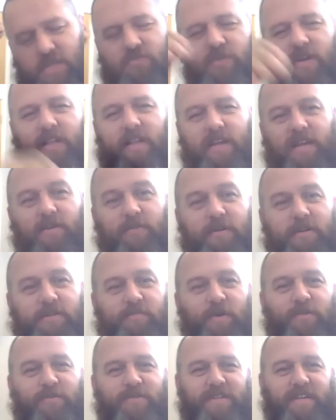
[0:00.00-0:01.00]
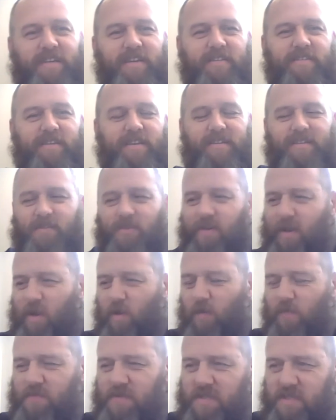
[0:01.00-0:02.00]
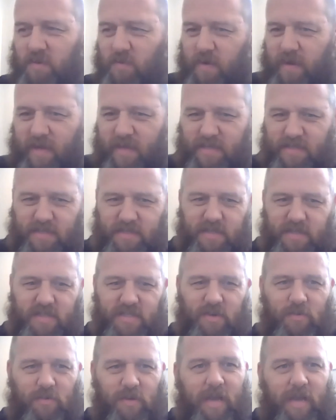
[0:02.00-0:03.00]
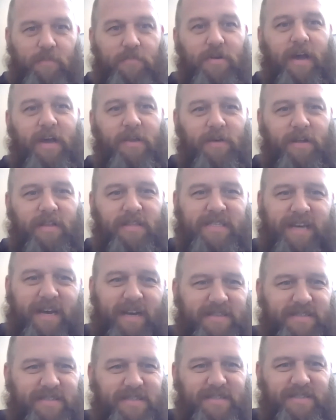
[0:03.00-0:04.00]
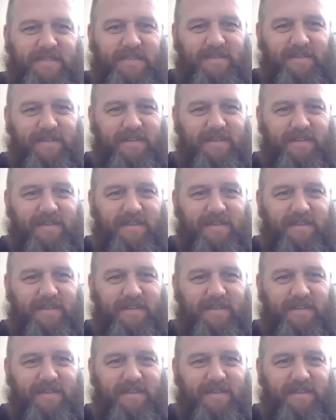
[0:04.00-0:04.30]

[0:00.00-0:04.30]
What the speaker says: really into his music. He loves his Oasis and his old like Bridewell Taxis and